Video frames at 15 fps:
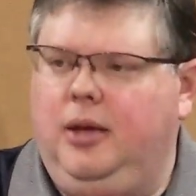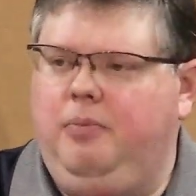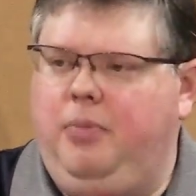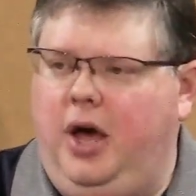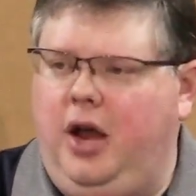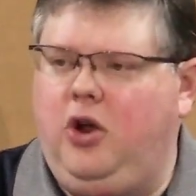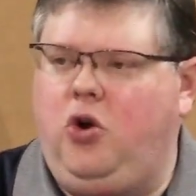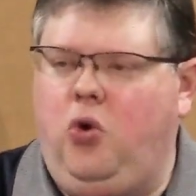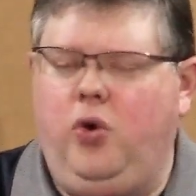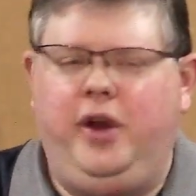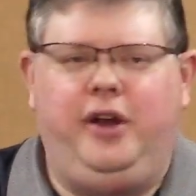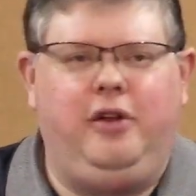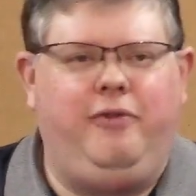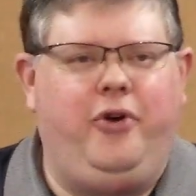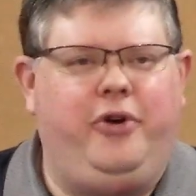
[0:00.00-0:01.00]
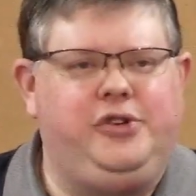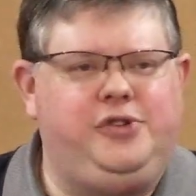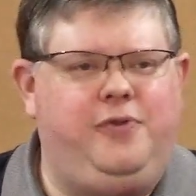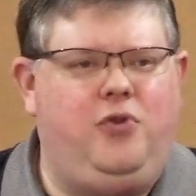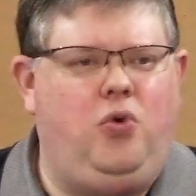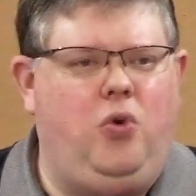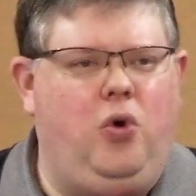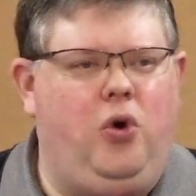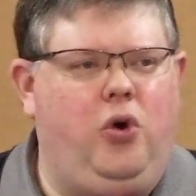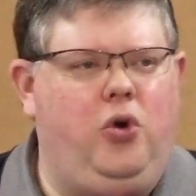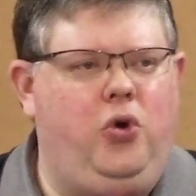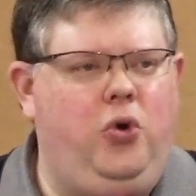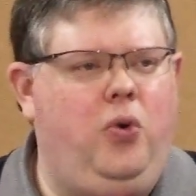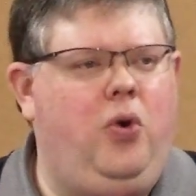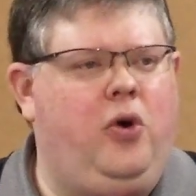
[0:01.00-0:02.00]
But according to verse 4,
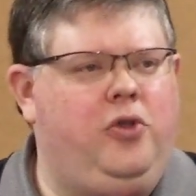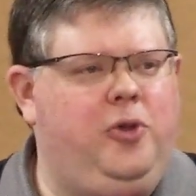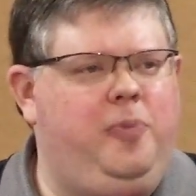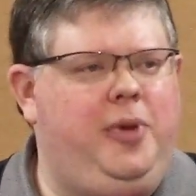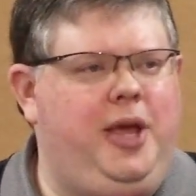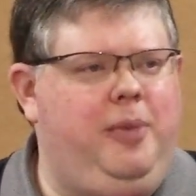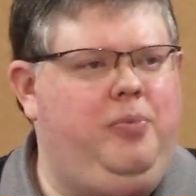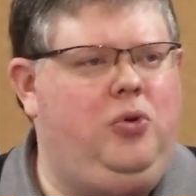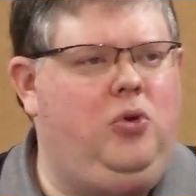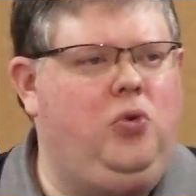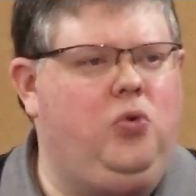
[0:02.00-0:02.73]
who are the people